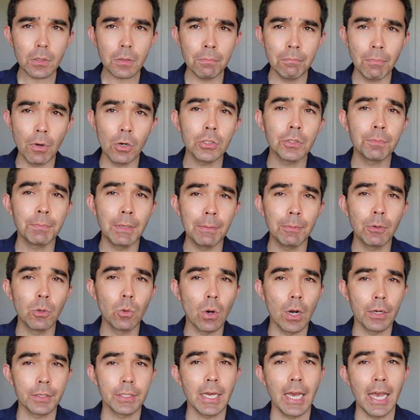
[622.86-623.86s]
Most people
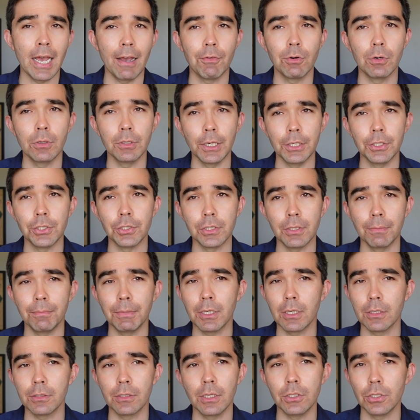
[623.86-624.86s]
want to have a relationship
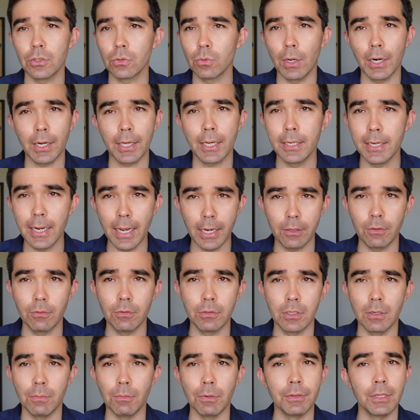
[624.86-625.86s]
because they just want to connect
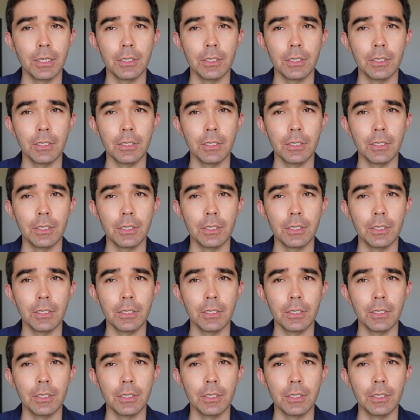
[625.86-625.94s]
with someone.